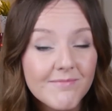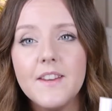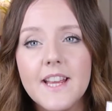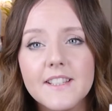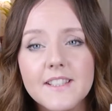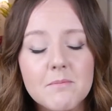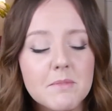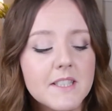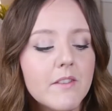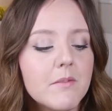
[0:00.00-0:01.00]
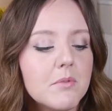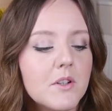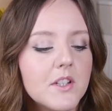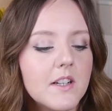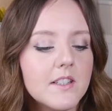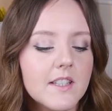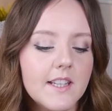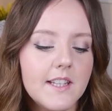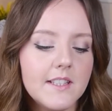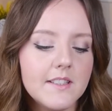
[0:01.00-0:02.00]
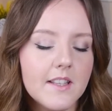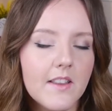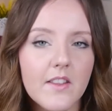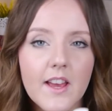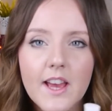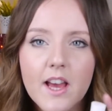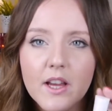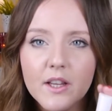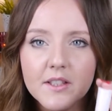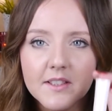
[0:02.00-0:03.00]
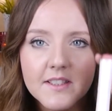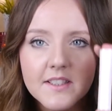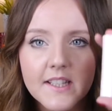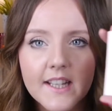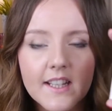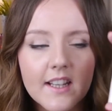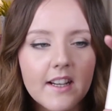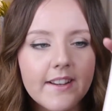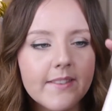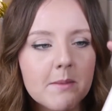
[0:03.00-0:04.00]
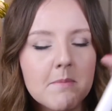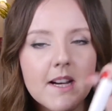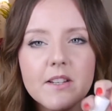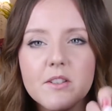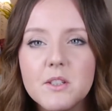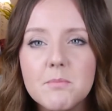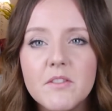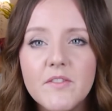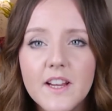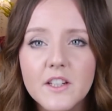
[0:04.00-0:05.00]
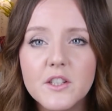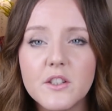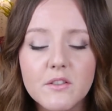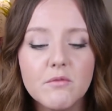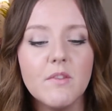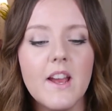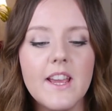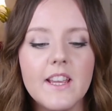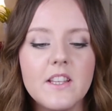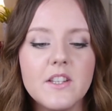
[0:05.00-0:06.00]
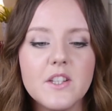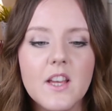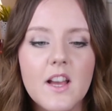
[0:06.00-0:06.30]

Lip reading: The next No7 product is their concealer in the Match Perfection range.